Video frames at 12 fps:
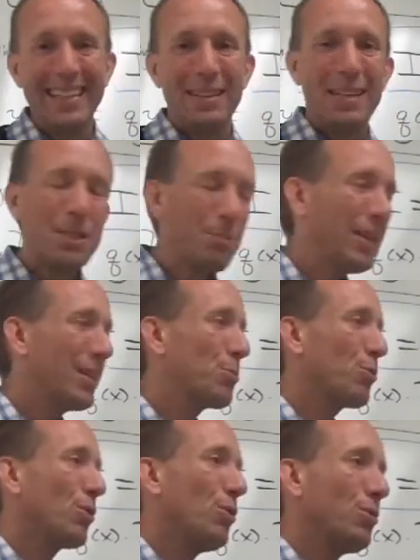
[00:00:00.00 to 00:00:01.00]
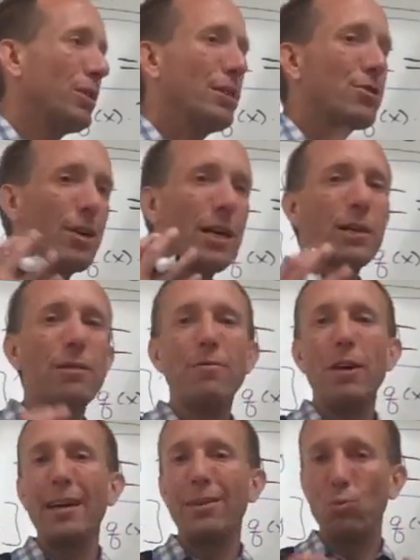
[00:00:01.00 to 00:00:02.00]
It's because we're only trying to
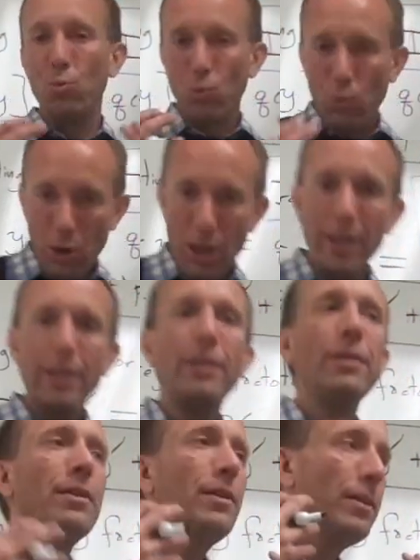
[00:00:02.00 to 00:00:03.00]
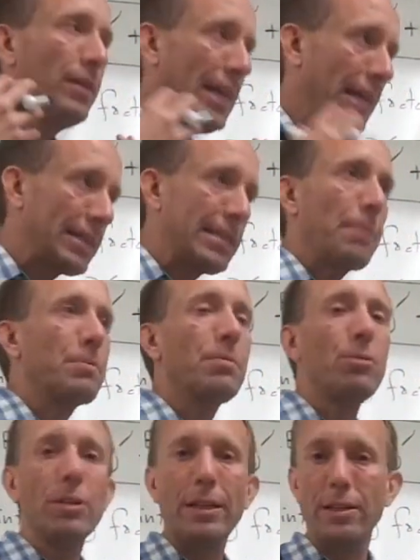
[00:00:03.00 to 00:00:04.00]
find one
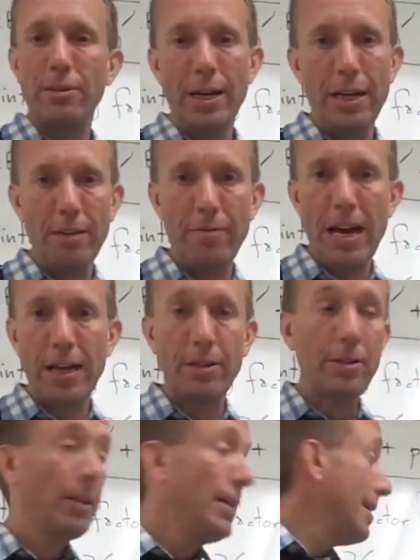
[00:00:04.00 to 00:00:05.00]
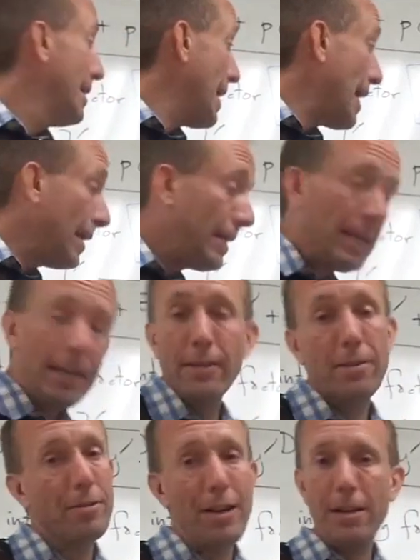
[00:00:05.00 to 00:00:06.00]
acceptable integrating factor. Any
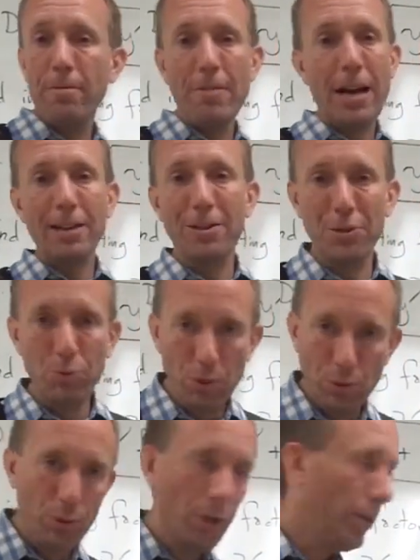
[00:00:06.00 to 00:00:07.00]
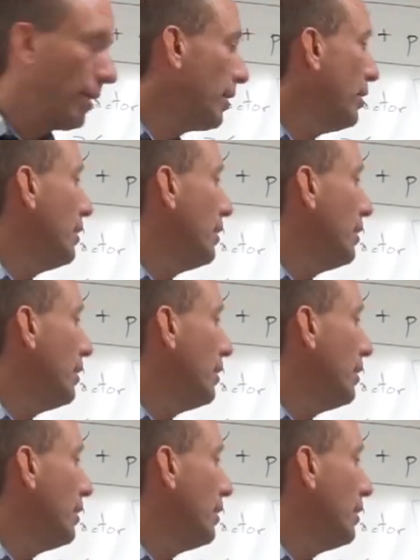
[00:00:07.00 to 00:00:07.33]
integrating factor will work,